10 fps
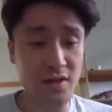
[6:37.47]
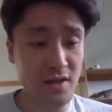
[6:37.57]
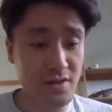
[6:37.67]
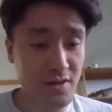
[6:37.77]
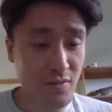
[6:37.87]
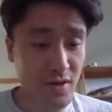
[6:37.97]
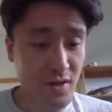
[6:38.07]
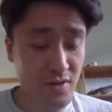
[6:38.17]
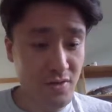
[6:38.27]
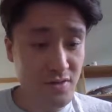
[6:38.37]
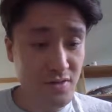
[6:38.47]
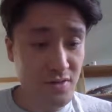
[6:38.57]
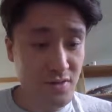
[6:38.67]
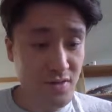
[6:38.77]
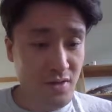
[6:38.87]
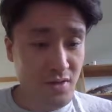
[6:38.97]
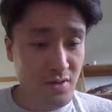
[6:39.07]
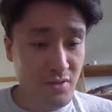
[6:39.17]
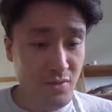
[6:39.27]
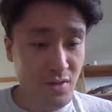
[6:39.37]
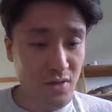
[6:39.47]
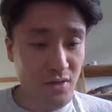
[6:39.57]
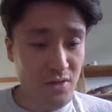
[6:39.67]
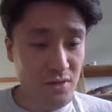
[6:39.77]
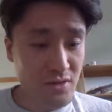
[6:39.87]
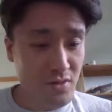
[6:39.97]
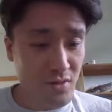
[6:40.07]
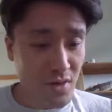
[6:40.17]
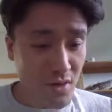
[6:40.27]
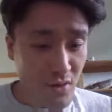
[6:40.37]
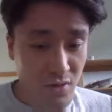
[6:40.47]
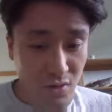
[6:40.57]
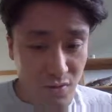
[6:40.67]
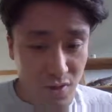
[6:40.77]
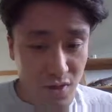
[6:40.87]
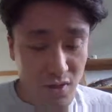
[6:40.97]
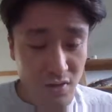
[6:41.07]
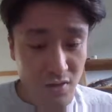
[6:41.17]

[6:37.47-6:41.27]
let's see what it does. What's going on over here?